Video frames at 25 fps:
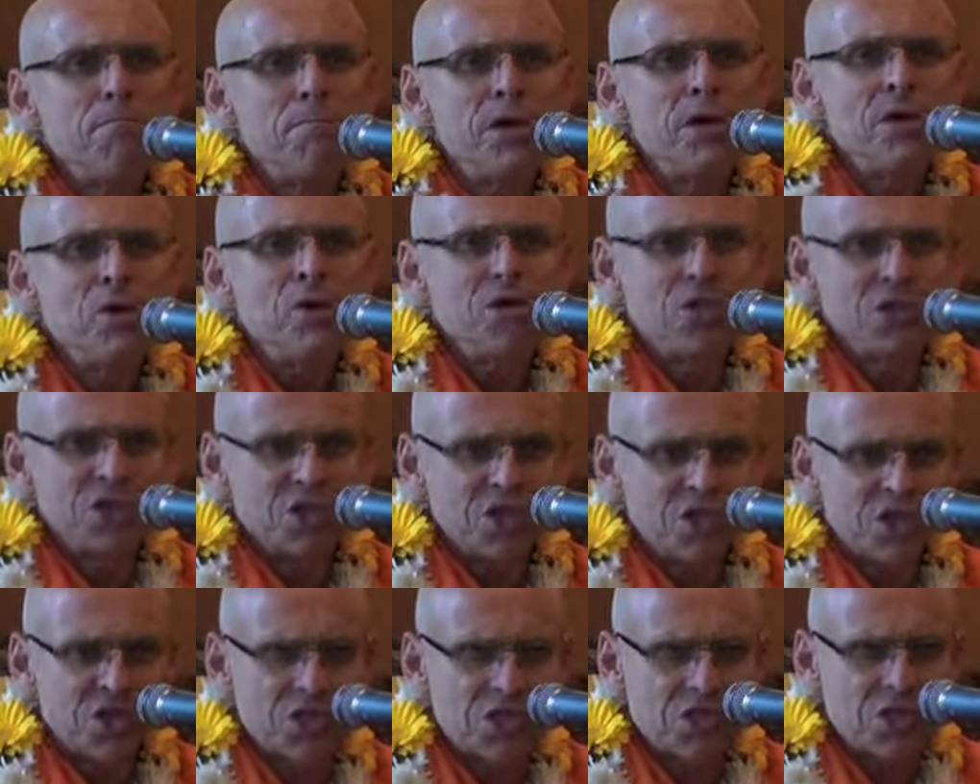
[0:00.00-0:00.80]

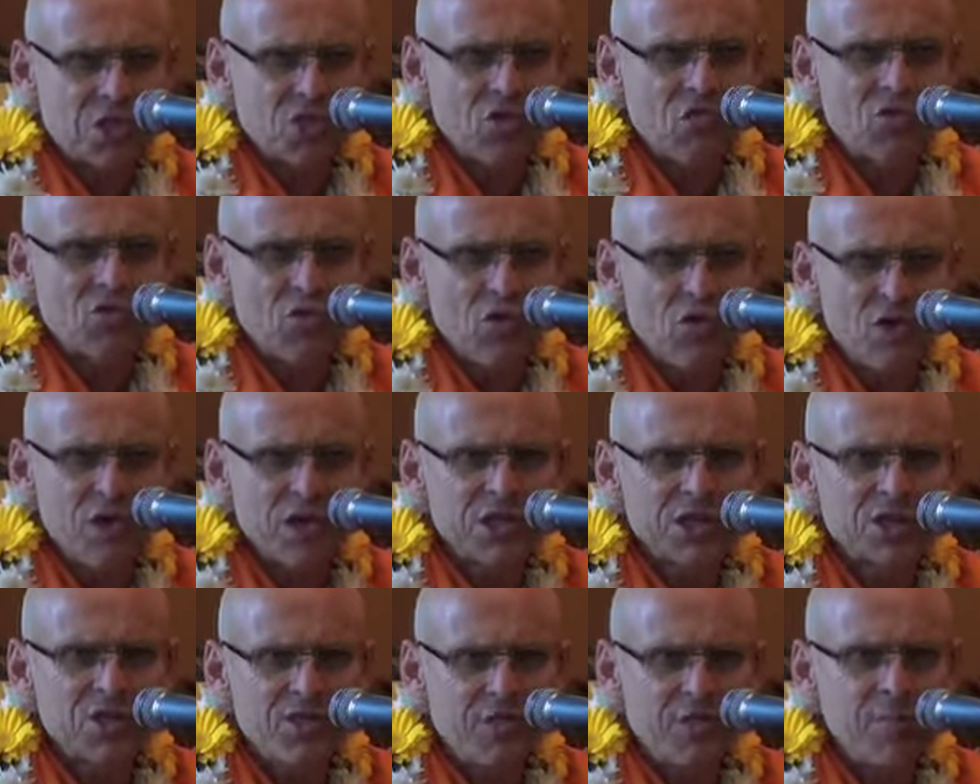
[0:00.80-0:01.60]
Millions,
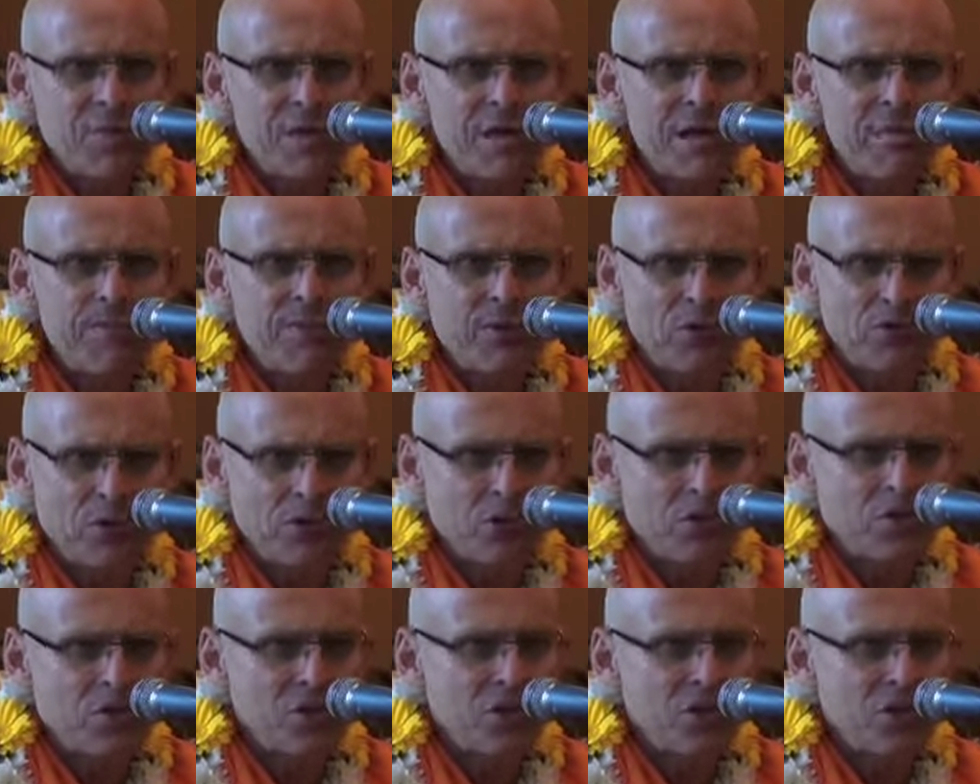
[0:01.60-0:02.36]
crores of people